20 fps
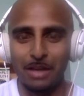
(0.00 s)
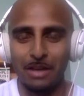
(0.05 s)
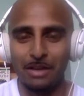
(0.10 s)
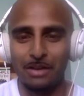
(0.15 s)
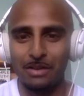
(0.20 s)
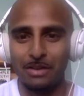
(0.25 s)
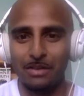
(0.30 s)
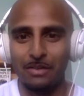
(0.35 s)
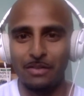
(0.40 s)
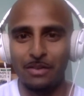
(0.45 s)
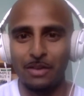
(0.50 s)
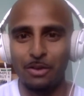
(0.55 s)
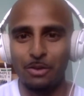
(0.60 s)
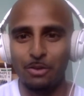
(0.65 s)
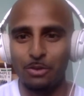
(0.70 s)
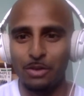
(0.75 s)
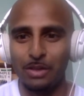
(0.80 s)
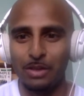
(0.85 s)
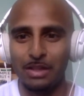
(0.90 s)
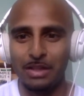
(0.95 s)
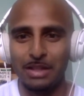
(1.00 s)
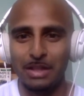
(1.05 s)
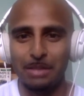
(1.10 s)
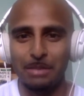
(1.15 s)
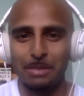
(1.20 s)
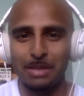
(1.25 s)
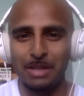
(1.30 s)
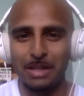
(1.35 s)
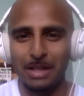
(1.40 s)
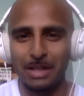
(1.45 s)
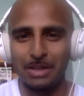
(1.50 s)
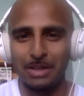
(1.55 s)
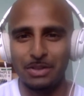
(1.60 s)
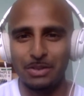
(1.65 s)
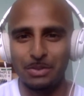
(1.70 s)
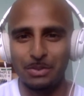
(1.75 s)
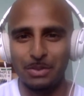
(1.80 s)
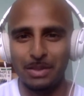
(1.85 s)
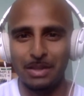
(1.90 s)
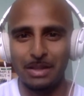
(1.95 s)
I felt a really deep
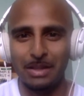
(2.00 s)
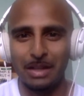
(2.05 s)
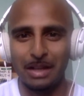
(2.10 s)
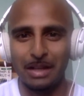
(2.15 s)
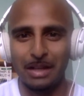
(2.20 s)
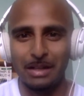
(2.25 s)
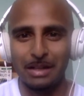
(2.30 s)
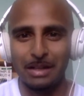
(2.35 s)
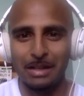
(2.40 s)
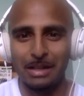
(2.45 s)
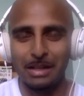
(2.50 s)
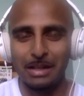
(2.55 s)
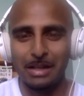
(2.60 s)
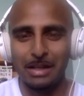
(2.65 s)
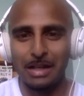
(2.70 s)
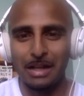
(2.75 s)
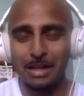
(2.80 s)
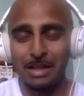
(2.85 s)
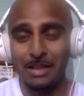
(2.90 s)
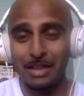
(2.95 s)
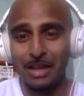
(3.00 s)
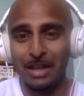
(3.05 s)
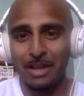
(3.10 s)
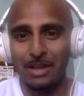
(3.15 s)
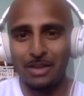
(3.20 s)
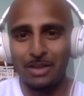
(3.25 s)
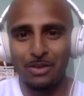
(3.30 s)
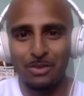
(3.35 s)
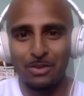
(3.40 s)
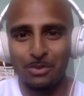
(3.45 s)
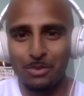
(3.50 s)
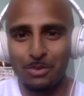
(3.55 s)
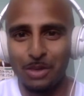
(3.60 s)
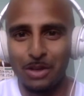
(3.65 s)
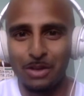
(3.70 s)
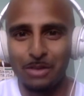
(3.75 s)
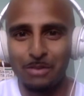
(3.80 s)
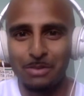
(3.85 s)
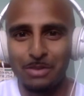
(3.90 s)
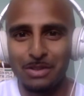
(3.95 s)
connection with that. Thank you.
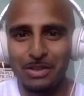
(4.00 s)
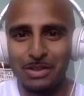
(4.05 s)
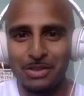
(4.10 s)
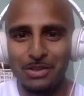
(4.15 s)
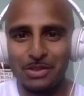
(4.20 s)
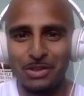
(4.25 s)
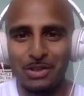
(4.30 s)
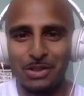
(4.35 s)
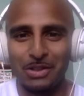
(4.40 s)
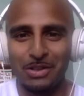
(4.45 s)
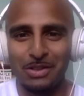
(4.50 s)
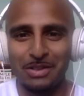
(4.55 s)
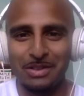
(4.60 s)
Welcome to the show.